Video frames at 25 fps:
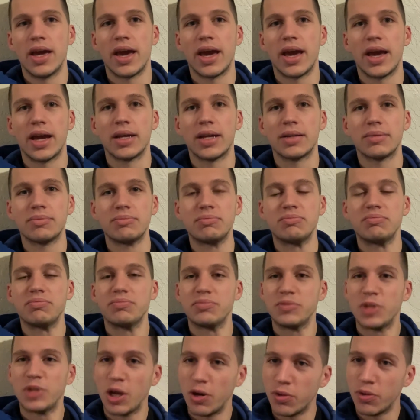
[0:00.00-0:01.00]
And
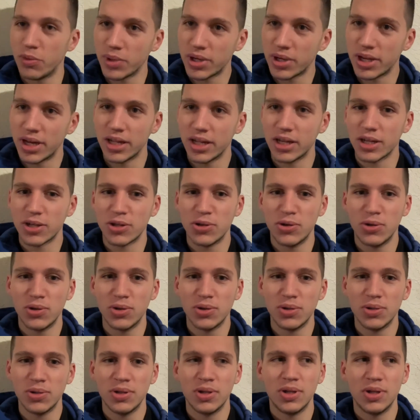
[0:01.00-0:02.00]
that would be kind of
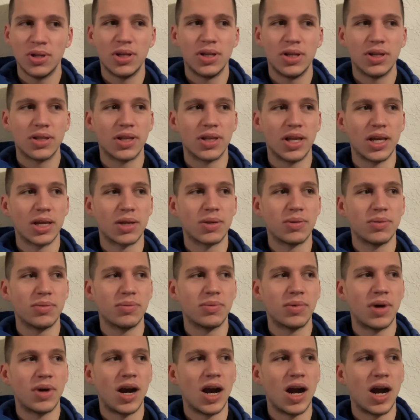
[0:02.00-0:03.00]
cool. Like,
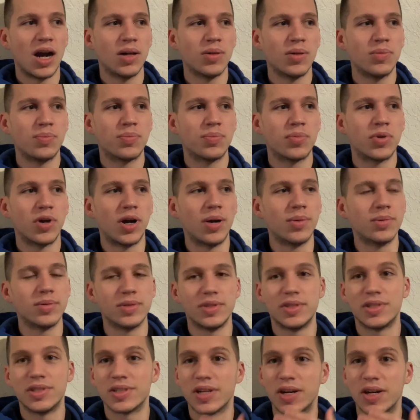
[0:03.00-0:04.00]
I'll
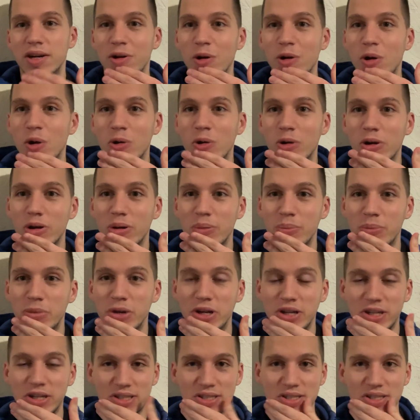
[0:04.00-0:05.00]
probably start ordering
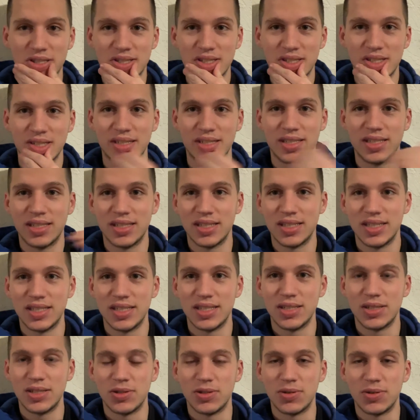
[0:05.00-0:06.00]
books
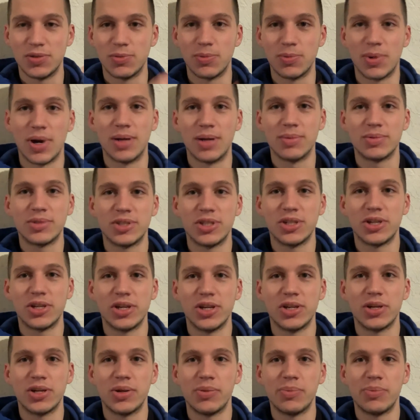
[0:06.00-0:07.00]
while I'm still
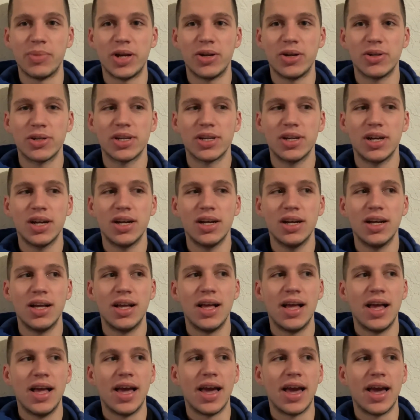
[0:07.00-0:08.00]
here in America,
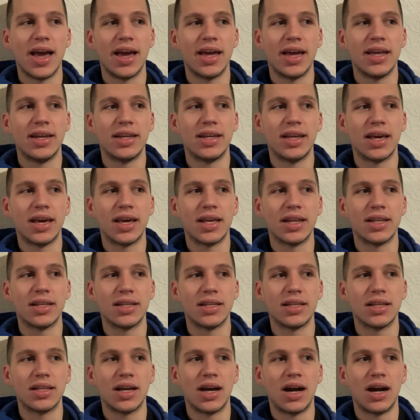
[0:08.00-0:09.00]
and
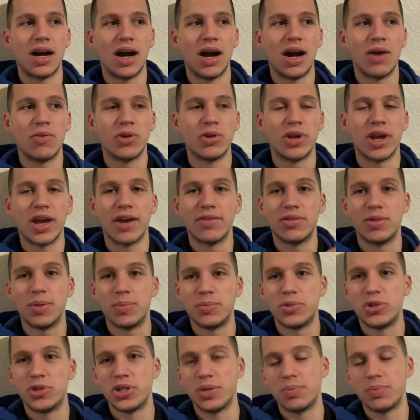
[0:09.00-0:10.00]
then I would have
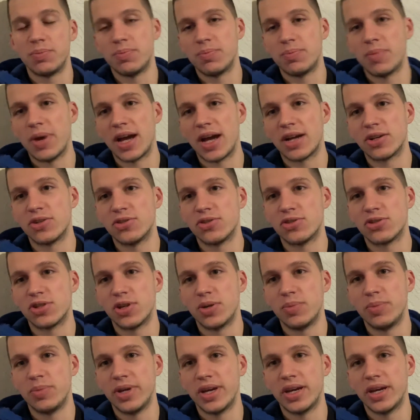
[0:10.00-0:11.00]
them shipped back to
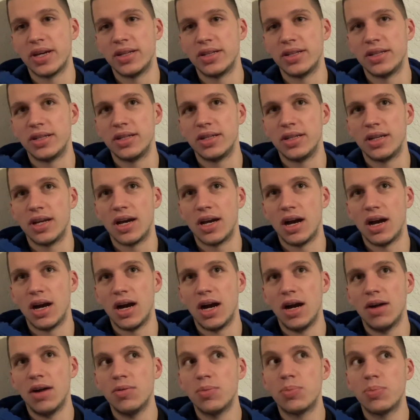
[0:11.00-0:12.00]
Serbia, and
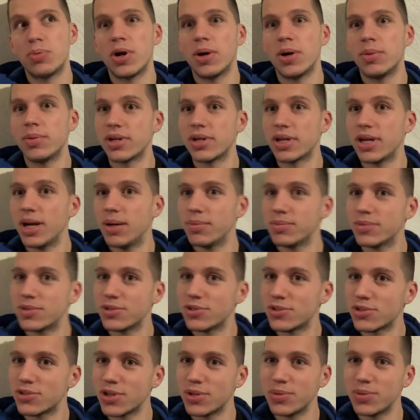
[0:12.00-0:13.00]
I'll probably come
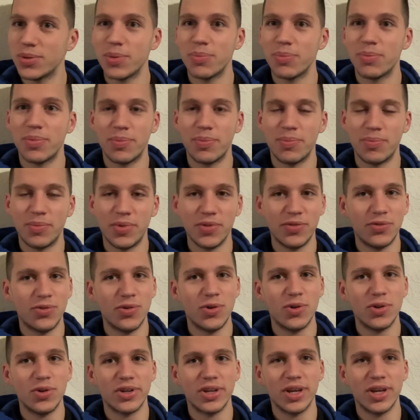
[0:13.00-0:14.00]
to Serbia
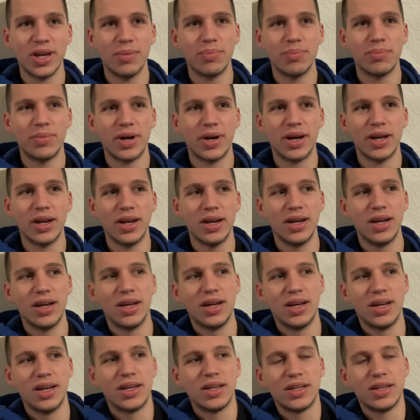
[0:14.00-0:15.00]
before them, but
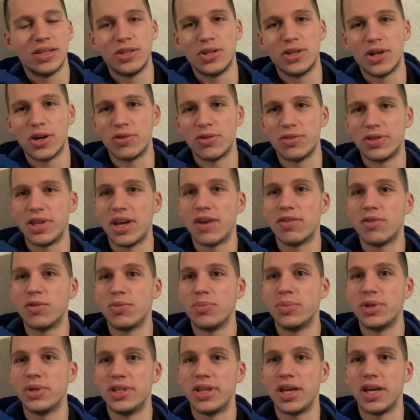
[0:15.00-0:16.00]
they will
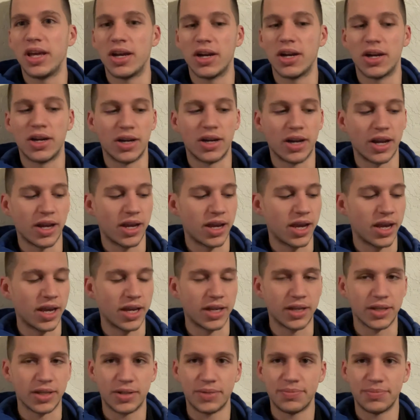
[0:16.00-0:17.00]
be there
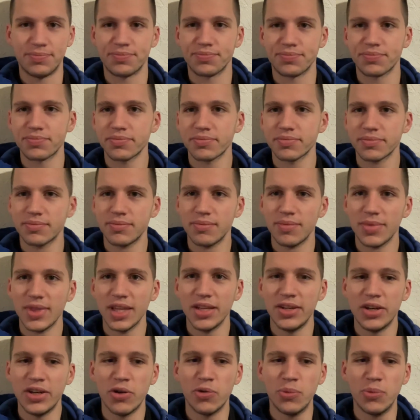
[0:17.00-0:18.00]
and
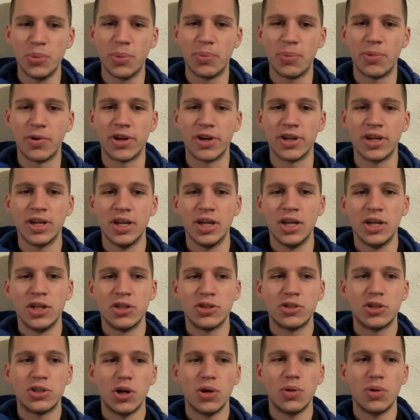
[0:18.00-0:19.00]
that will be fun.
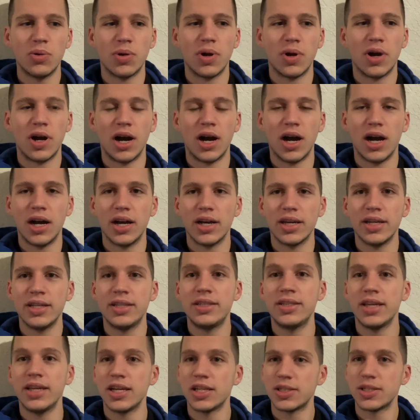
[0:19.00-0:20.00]
So
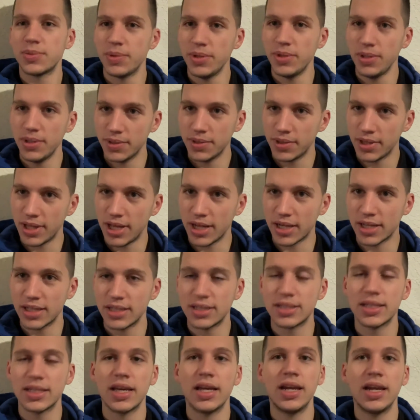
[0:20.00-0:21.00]
it takes me, like I
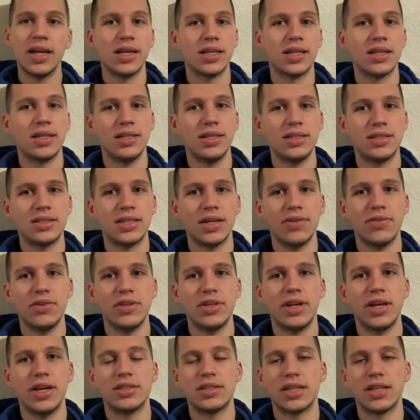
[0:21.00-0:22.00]
said, at least 7
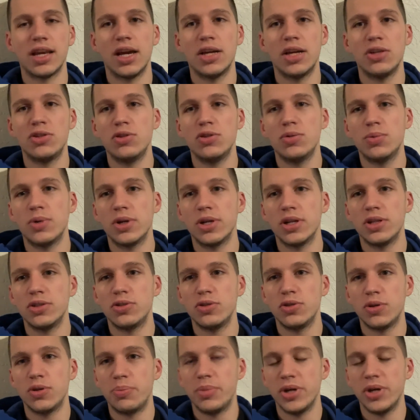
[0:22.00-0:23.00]
days, and I do want to
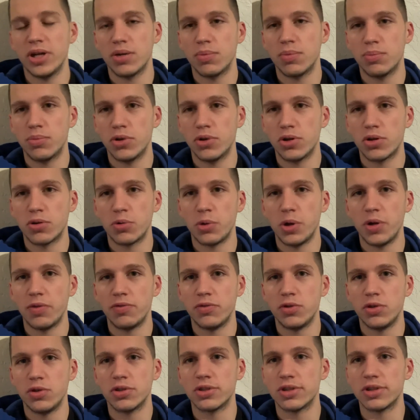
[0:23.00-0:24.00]
do a big book
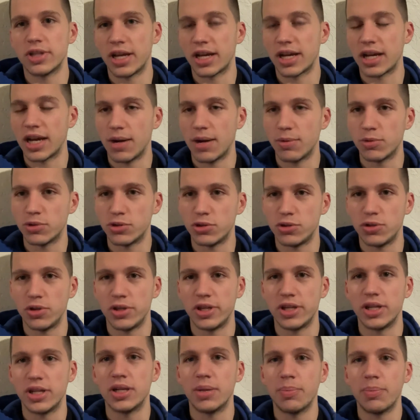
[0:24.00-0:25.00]
reviews like I was
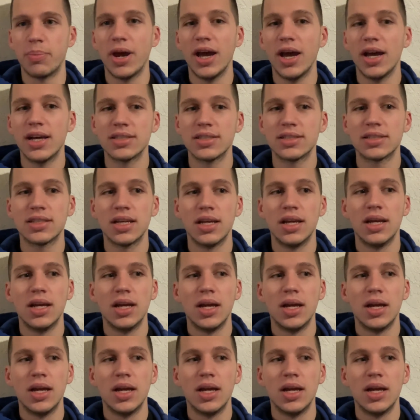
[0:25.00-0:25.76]
doing in the past,